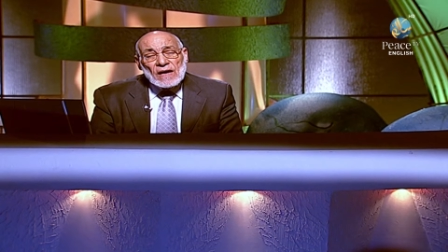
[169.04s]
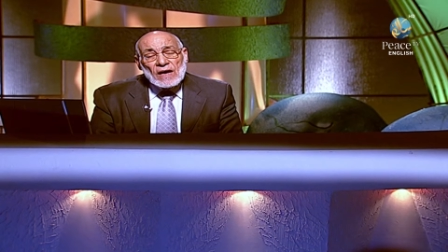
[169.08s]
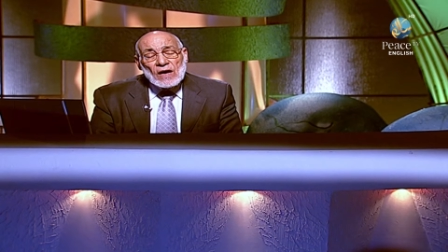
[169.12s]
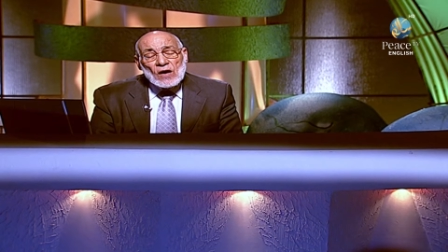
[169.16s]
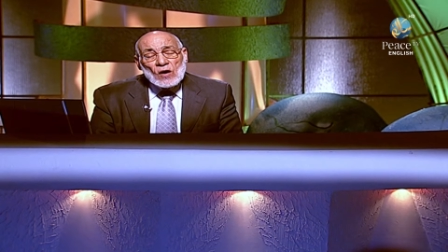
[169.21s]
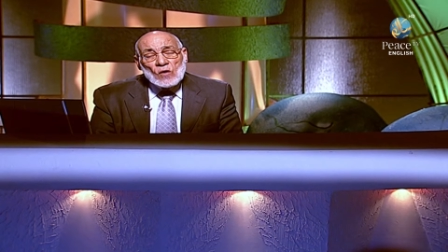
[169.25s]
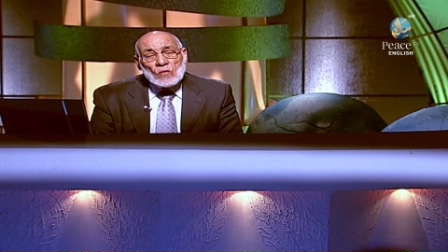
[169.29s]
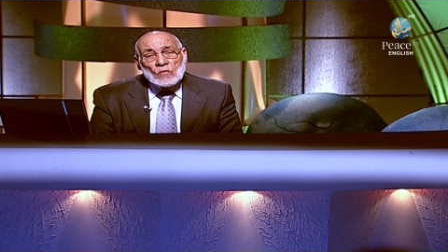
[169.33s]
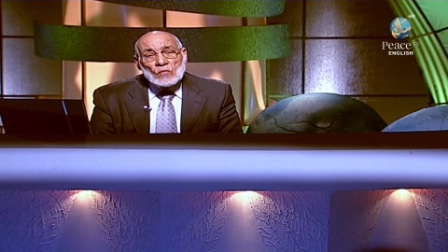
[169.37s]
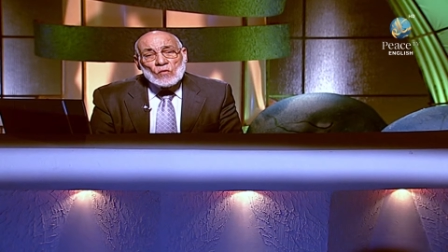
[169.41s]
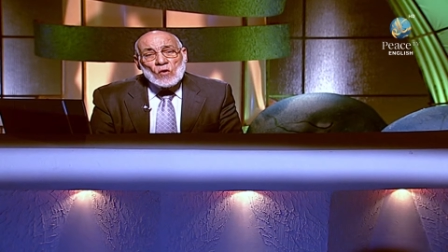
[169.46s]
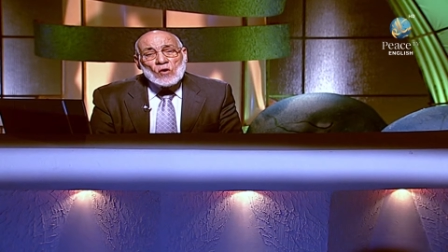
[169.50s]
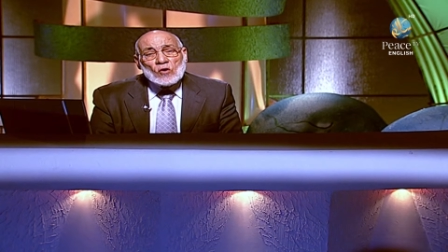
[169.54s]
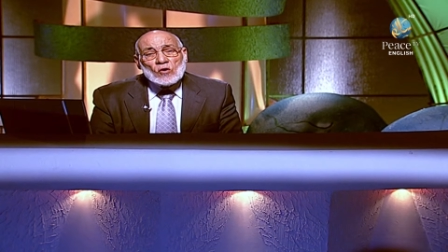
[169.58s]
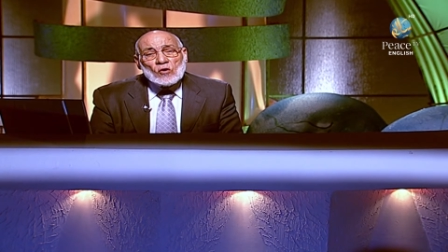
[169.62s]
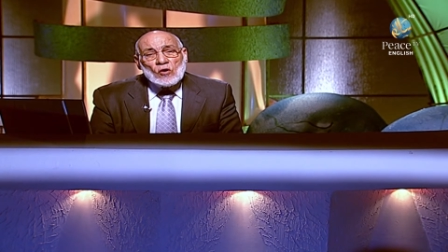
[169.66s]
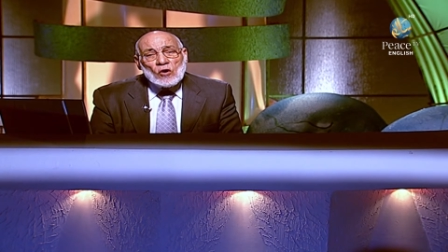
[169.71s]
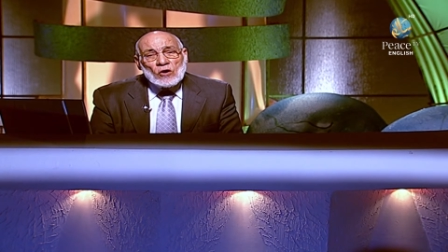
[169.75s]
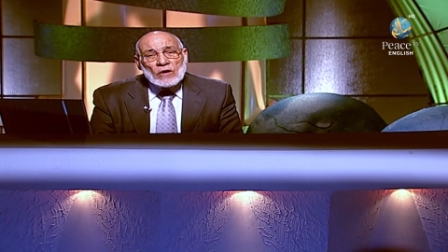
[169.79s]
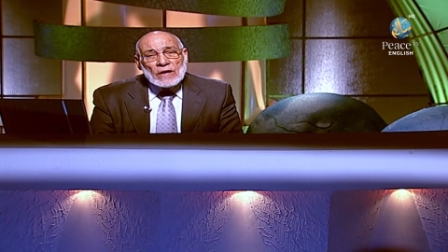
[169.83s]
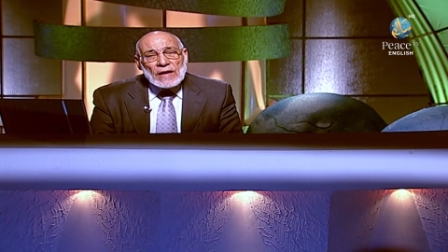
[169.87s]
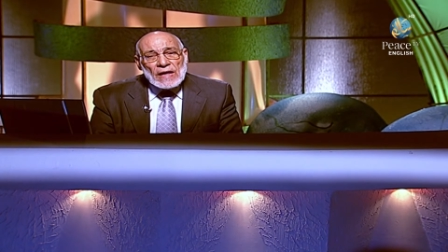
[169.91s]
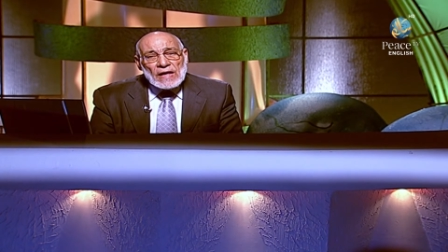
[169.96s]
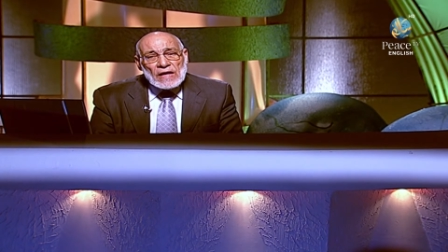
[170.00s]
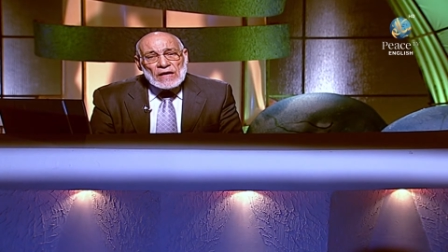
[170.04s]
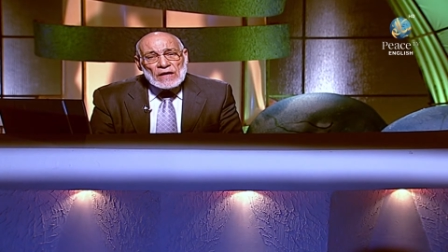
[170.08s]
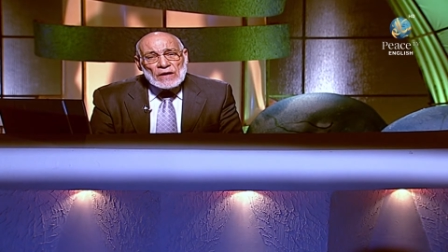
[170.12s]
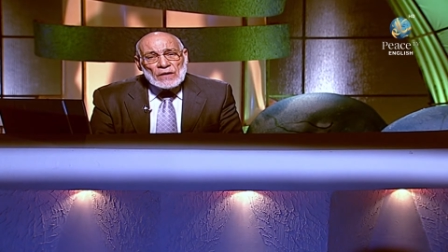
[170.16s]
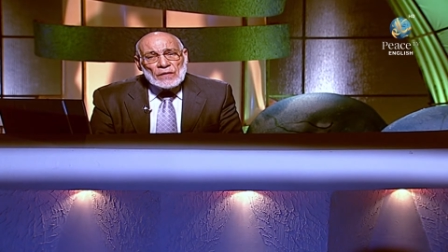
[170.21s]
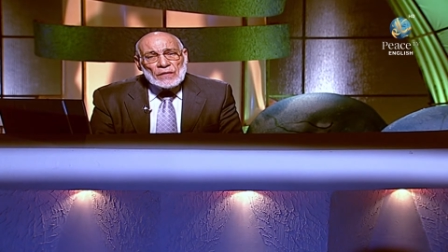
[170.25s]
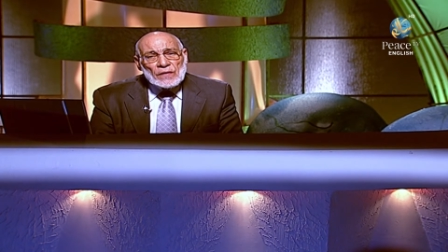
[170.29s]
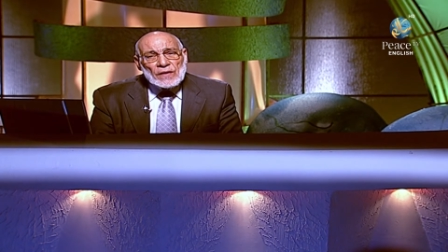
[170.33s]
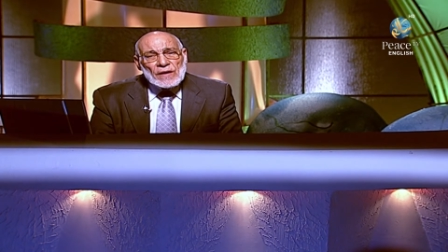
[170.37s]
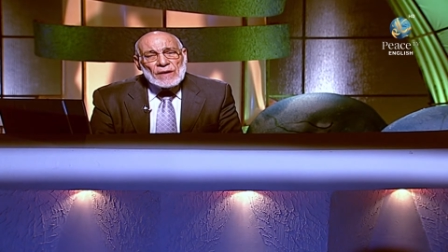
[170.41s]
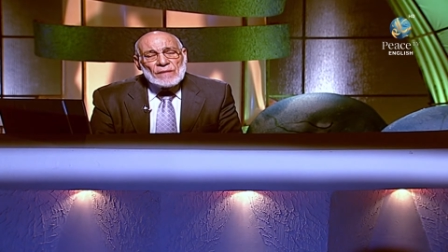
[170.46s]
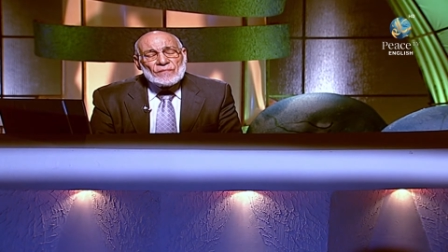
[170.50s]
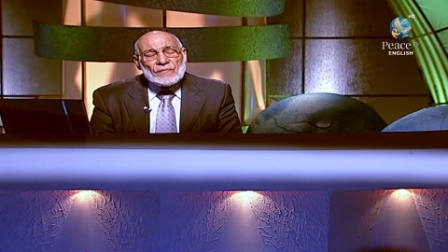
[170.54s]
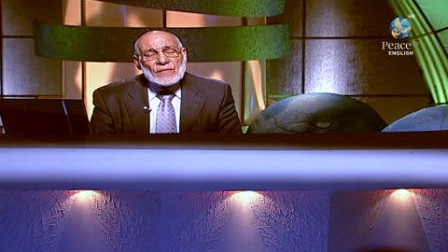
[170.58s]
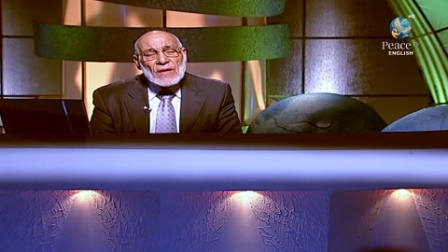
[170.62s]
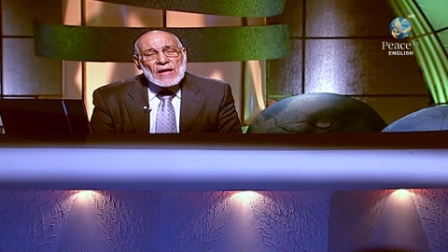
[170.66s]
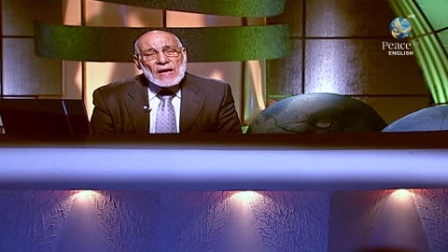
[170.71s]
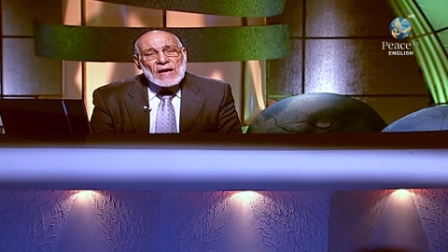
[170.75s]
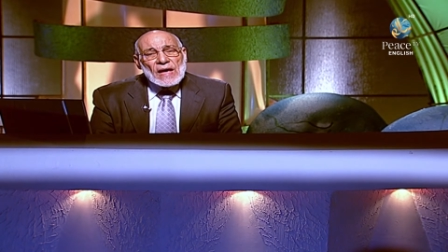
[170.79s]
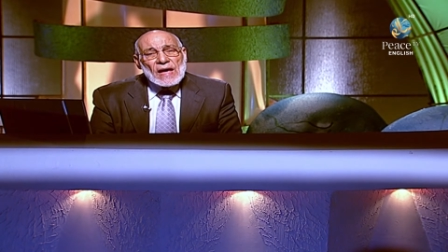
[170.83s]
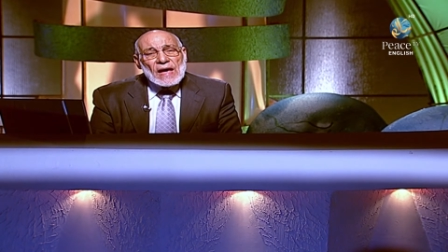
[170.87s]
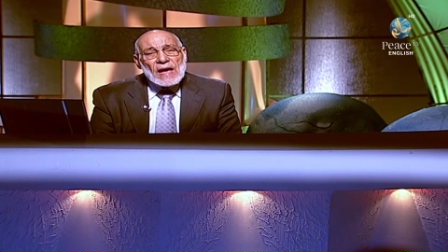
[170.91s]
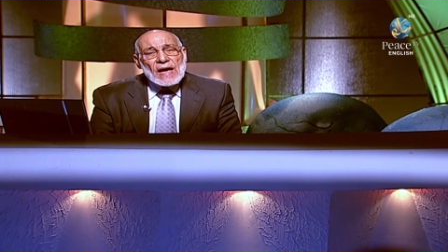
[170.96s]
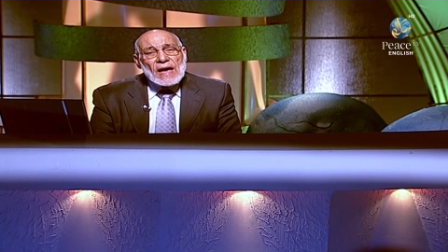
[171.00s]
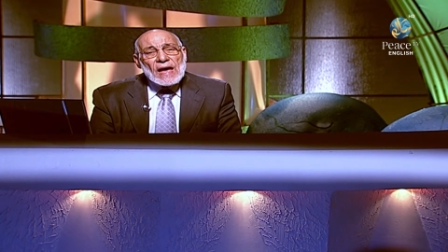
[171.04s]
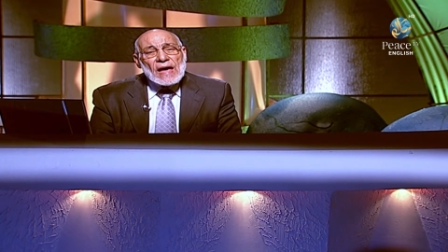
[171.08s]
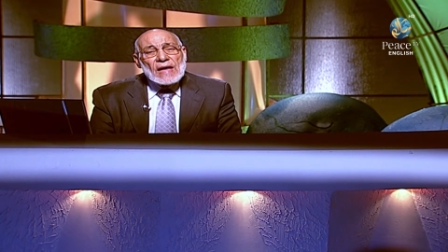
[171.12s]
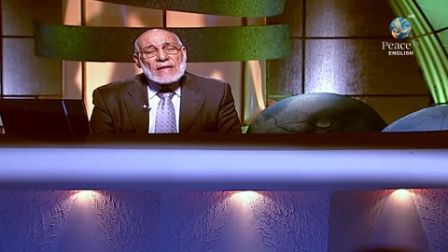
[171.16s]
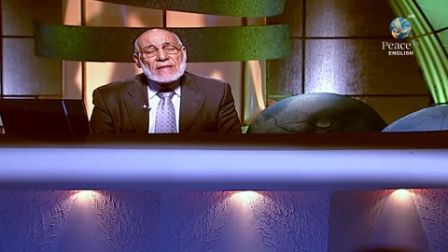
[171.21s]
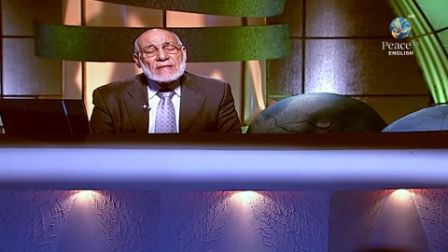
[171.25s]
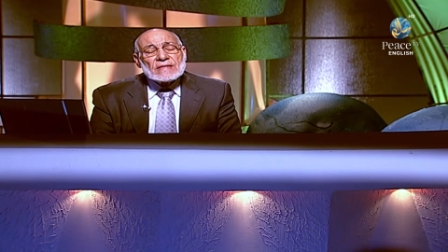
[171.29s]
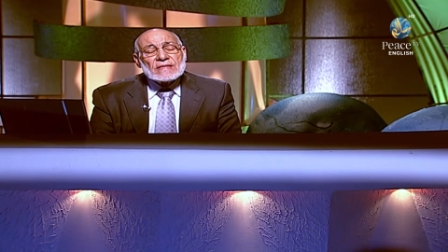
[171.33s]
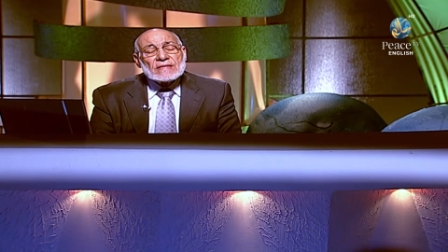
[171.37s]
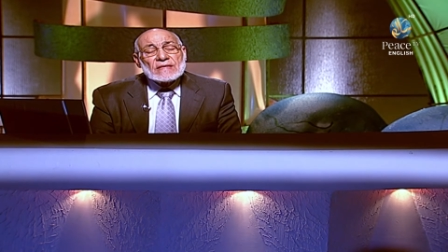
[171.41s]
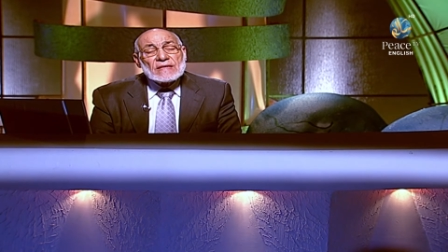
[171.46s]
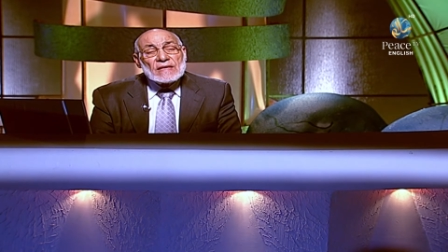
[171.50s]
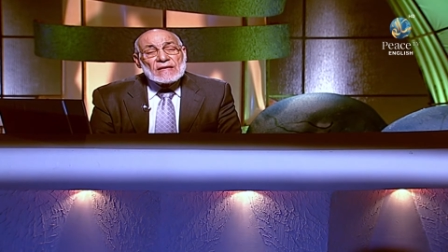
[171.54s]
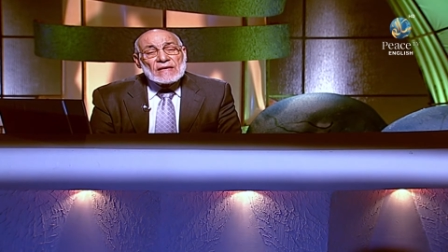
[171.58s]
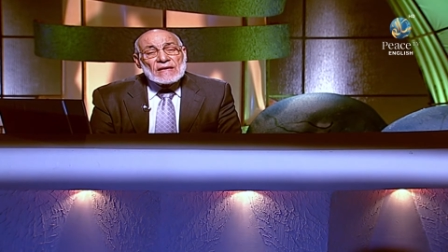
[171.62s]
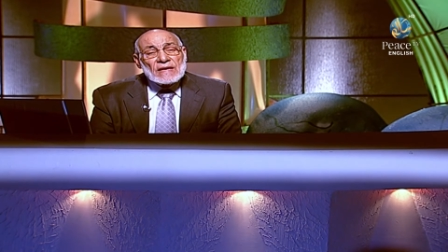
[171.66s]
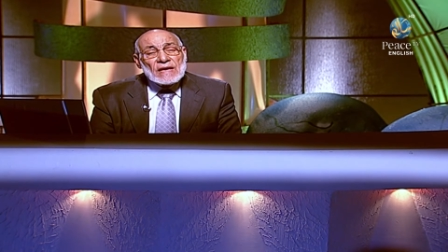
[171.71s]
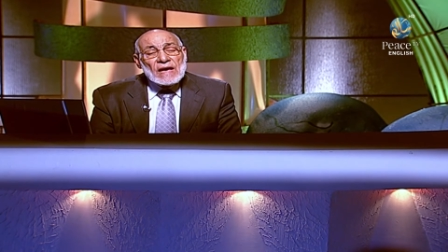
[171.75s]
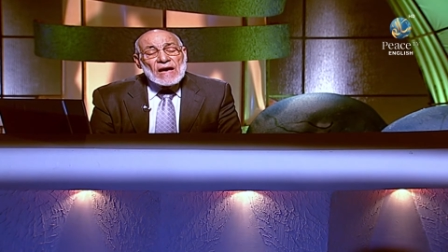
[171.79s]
walk on earth and see